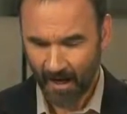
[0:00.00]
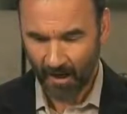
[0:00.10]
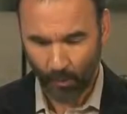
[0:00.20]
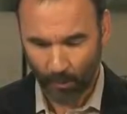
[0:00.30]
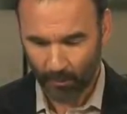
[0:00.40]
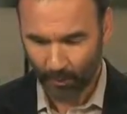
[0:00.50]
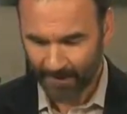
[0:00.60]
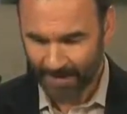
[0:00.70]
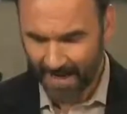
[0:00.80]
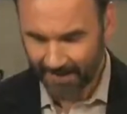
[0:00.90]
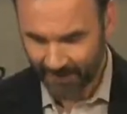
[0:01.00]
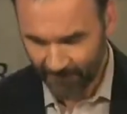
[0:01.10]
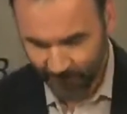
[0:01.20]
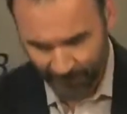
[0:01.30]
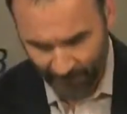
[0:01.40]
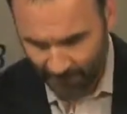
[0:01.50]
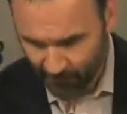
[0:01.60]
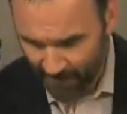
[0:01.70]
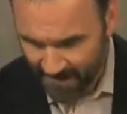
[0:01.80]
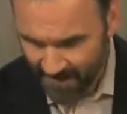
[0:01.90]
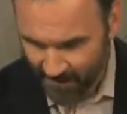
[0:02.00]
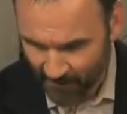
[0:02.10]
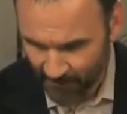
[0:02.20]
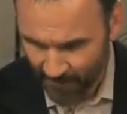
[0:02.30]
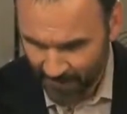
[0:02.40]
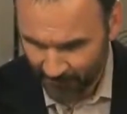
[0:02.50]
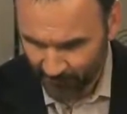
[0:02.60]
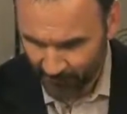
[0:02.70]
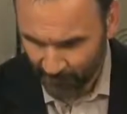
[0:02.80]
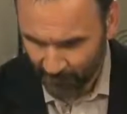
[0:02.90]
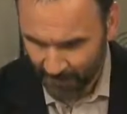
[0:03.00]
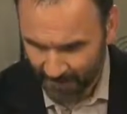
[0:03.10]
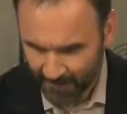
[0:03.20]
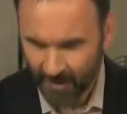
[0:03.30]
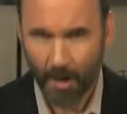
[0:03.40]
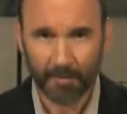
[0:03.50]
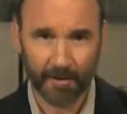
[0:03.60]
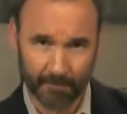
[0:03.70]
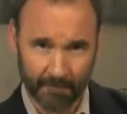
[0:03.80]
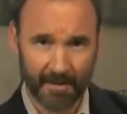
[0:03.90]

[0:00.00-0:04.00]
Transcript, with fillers: Uh, what we're looking at is right here, this little uh, couplet.